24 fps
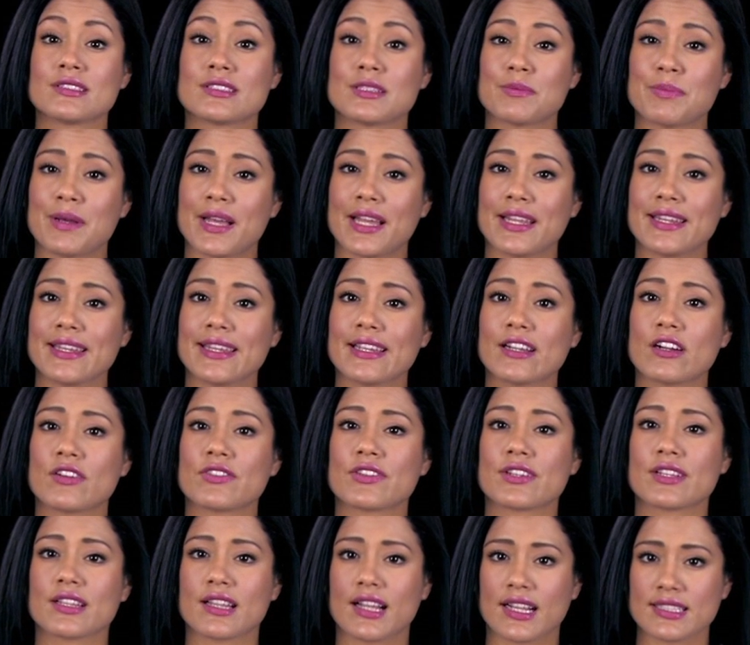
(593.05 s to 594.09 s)
depending on
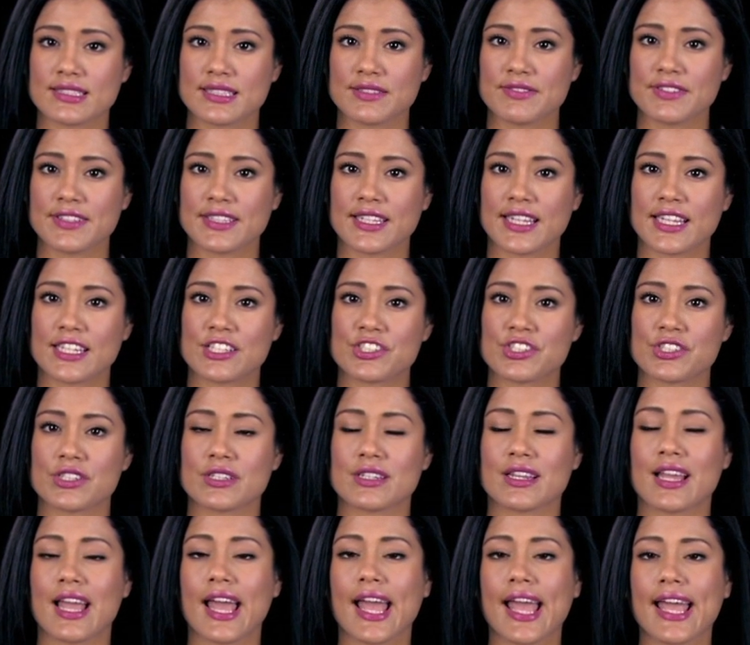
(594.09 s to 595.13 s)
the
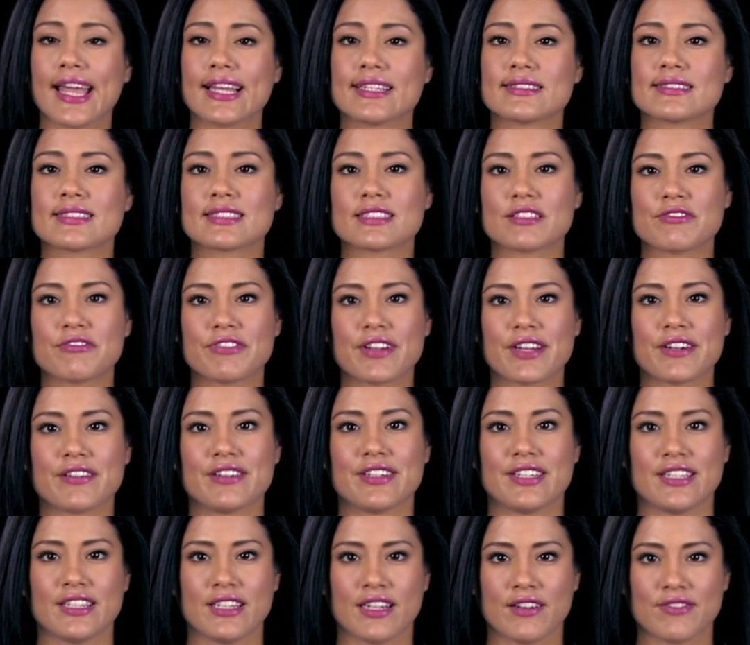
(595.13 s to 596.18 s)
classification and
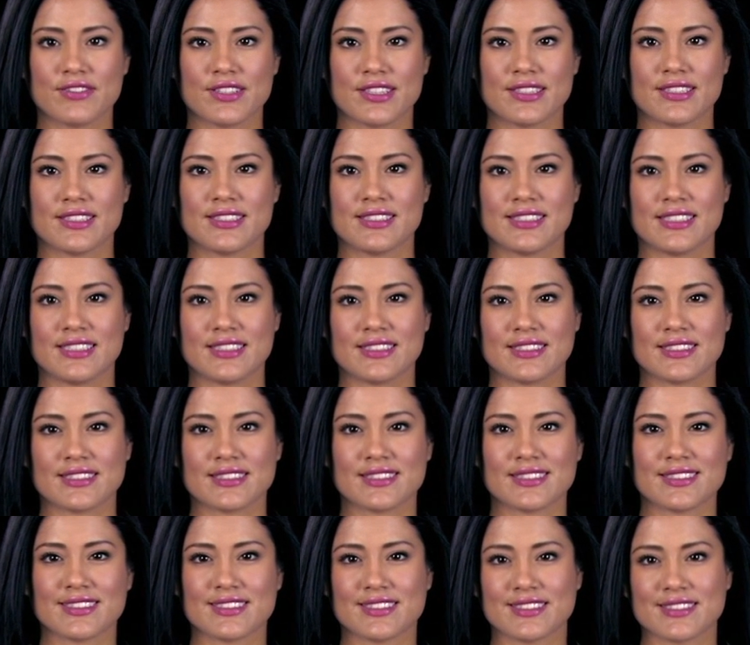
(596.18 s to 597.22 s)
severity of the disease.
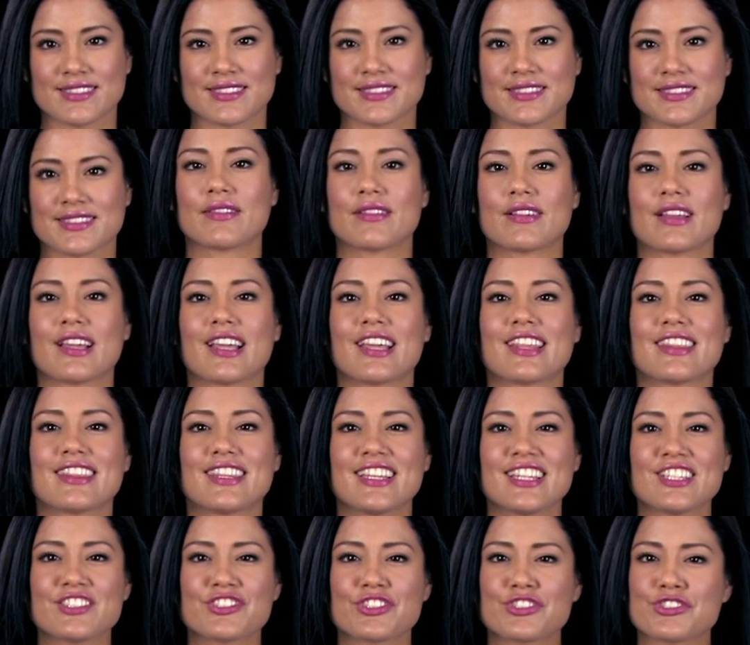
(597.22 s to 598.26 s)

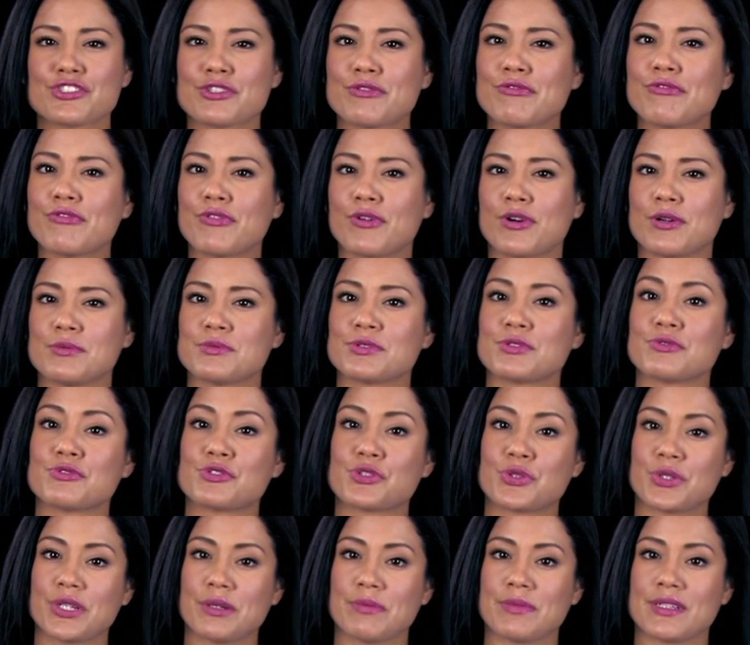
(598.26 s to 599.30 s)
These are some forms of
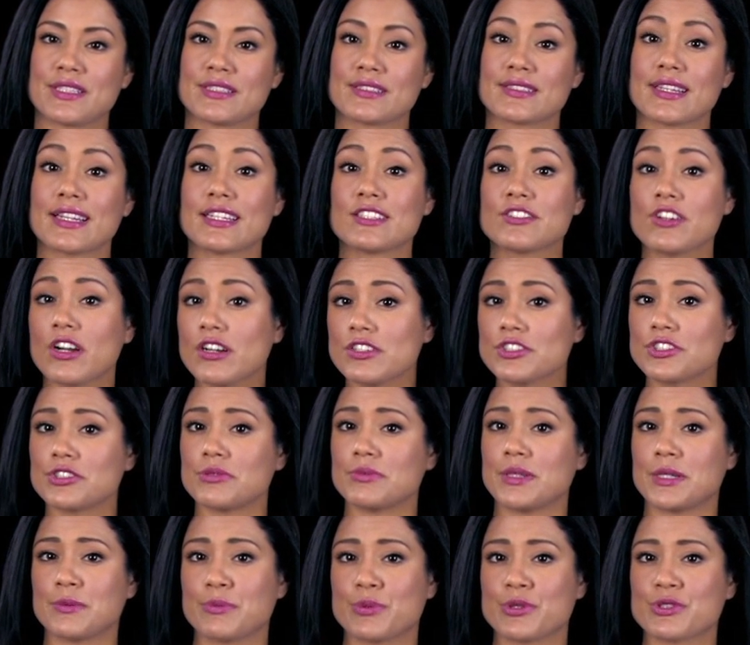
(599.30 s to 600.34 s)
treatment a doctor
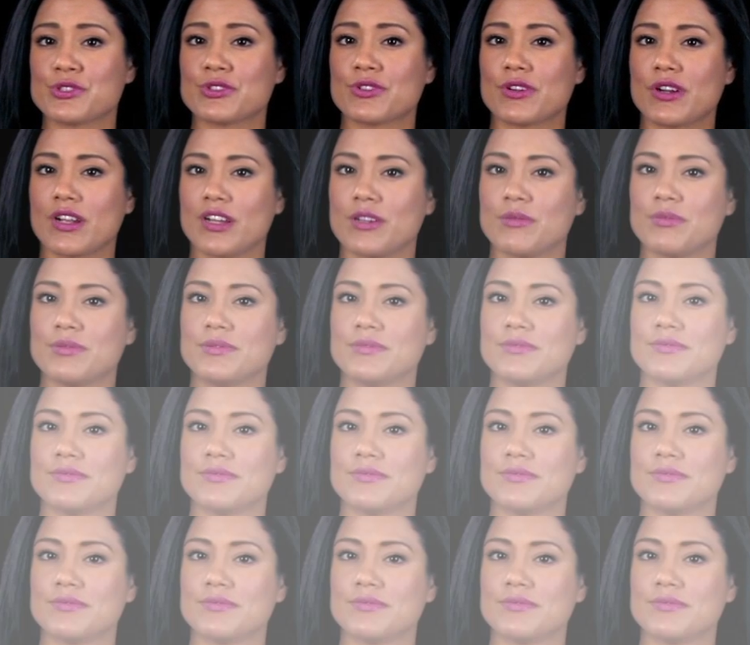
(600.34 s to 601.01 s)
may prescribe.